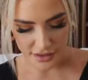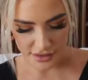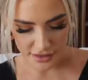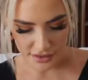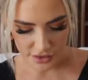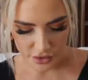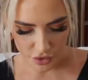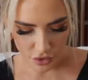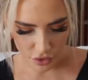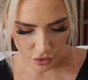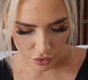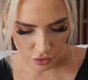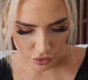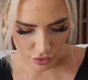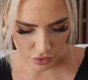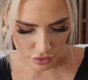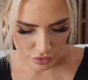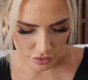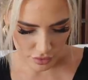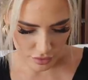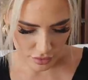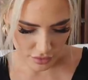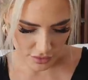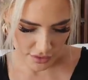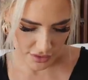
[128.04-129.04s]
is
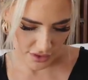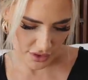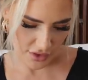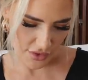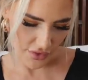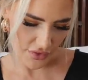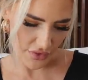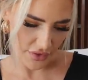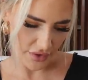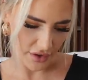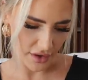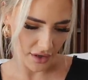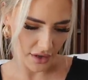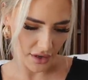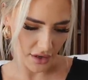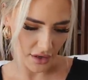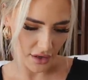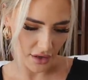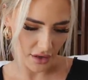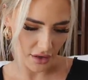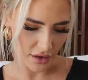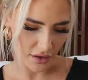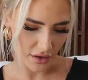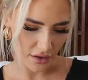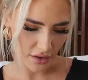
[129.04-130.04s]
called
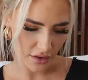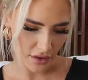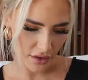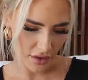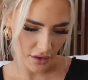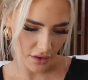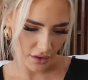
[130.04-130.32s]
the